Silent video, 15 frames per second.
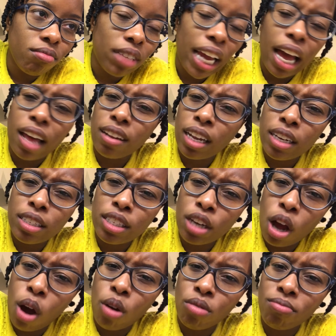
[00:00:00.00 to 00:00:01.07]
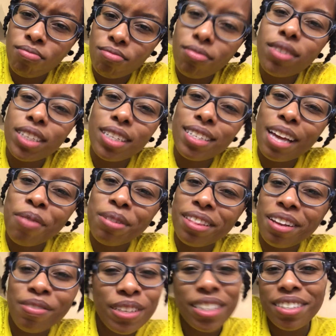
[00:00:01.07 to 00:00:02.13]
yeah, let us know, because I would
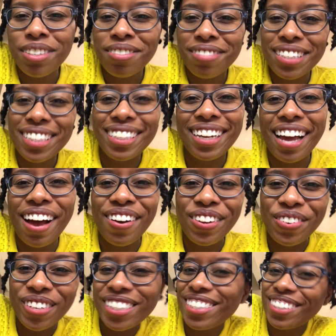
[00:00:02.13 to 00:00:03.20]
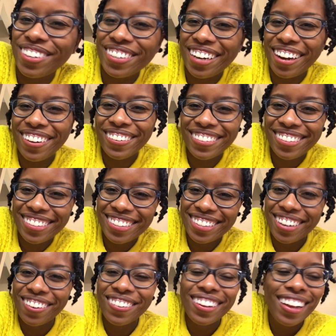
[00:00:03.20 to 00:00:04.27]
love to see how yours turned out.
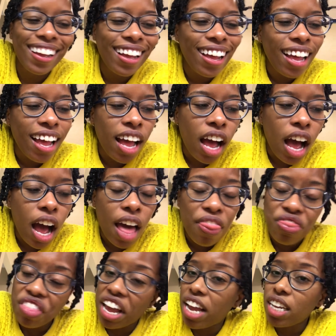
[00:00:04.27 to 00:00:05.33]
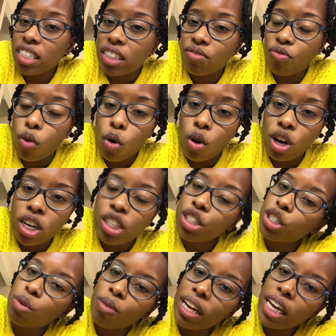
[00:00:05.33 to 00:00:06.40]
So thanks for
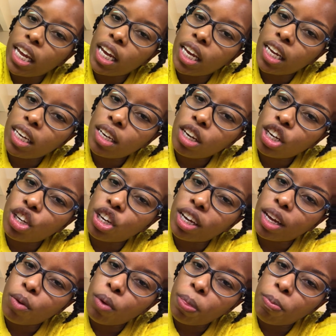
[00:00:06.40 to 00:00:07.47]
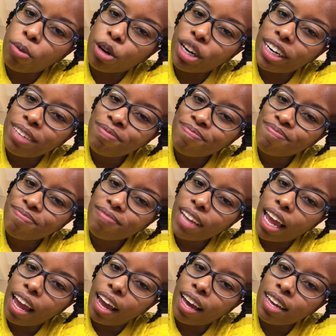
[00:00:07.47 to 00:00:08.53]
tuning in, Cooking with Bree,
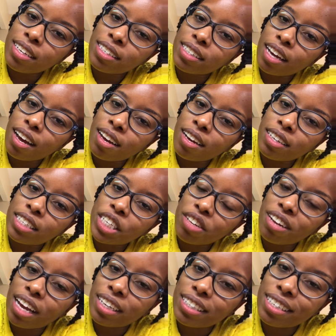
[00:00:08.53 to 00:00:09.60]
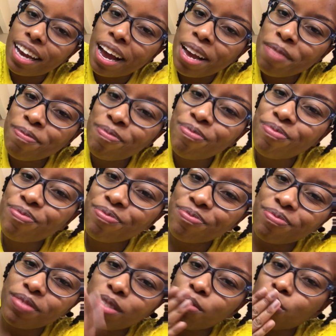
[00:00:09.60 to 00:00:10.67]
and until next time,
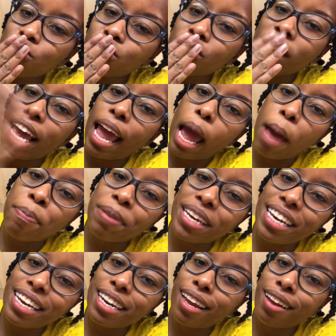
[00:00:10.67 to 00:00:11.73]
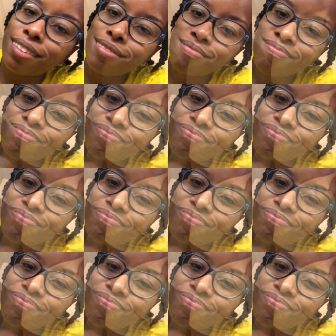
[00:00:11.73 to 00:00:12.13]
happy eating.